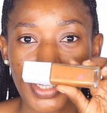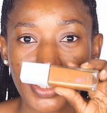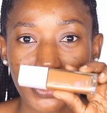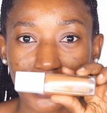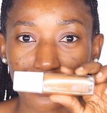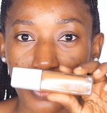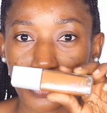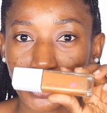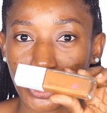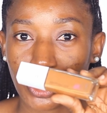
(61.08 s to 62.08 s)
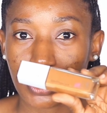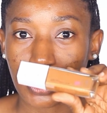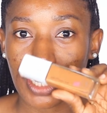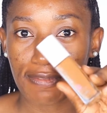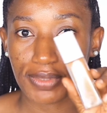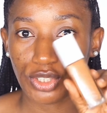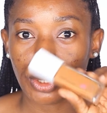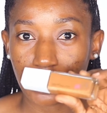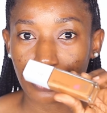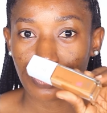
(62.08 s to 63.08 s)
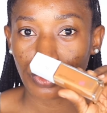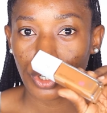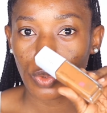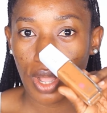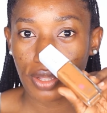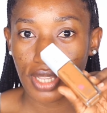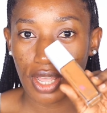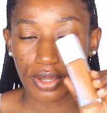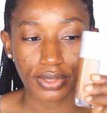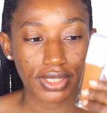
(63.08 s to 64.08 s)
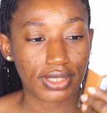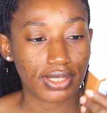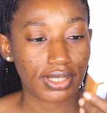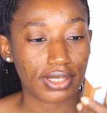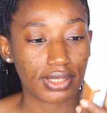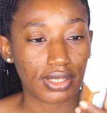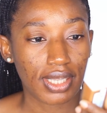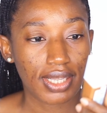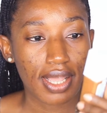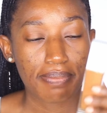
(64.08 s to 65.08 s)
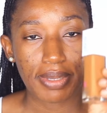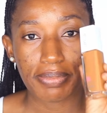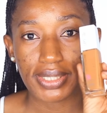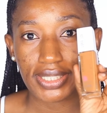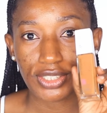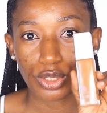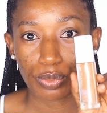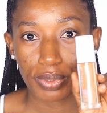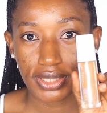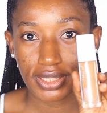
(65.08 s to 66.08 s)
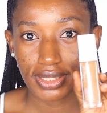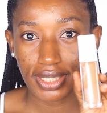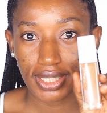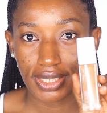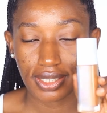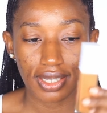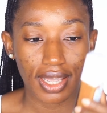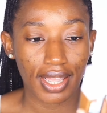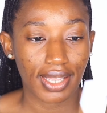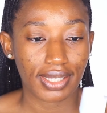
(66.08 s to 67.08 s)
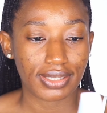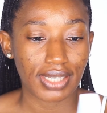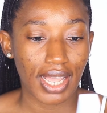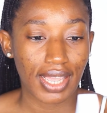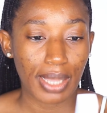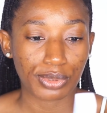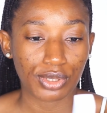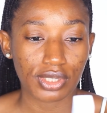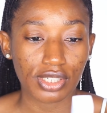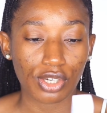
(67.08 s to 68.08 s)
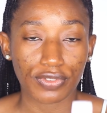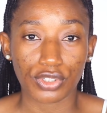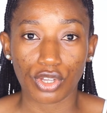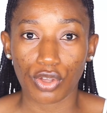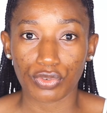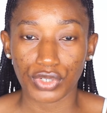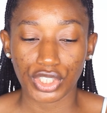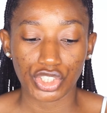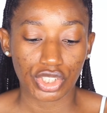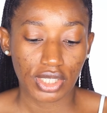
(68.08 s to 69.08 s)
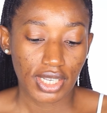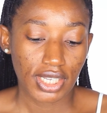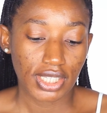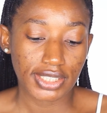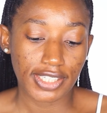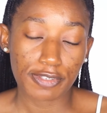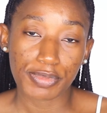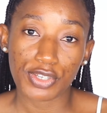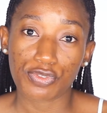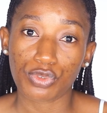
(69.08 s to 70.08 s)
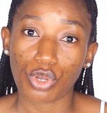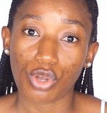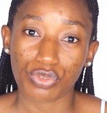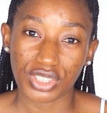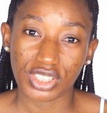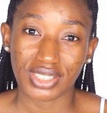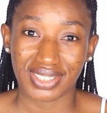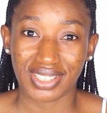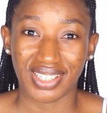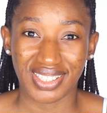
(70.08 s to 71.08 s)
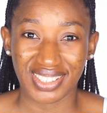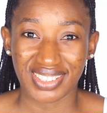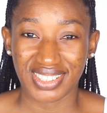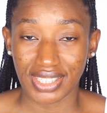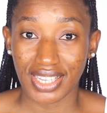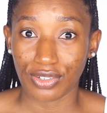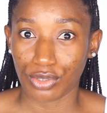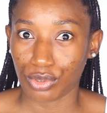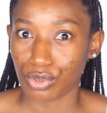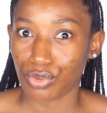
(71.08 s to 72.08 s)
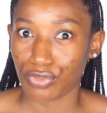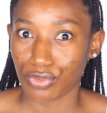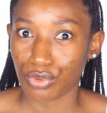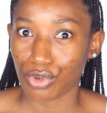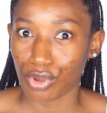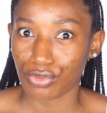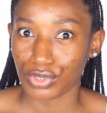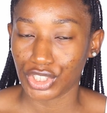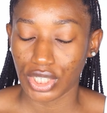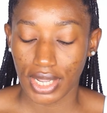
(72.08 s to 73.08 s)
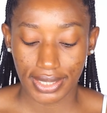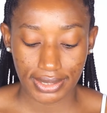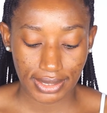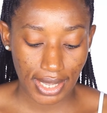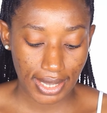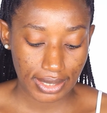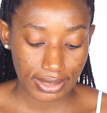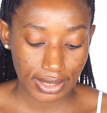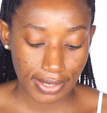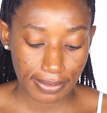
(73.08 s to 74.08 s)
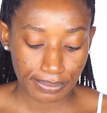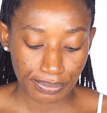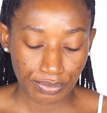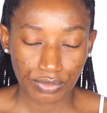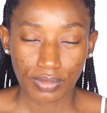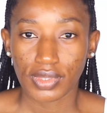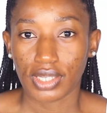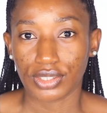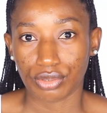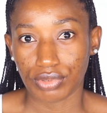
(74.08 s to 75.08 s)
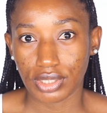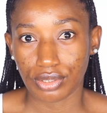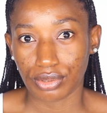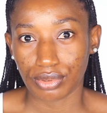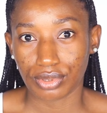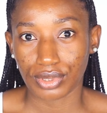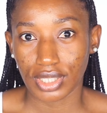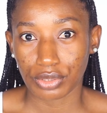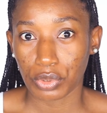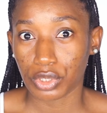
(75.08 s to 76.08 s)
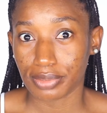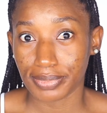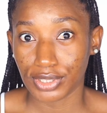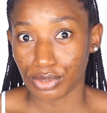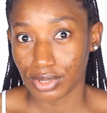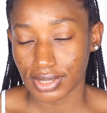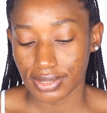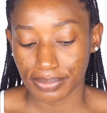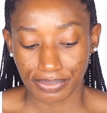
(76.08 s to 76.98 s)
this is the foundation that I've been using for a while now. This is Maybelline Super Stay, and I absolutely love the coverage. It gives me a full coverage. It is a full coverage, guys, and it's really good. So that's what we're going to be using.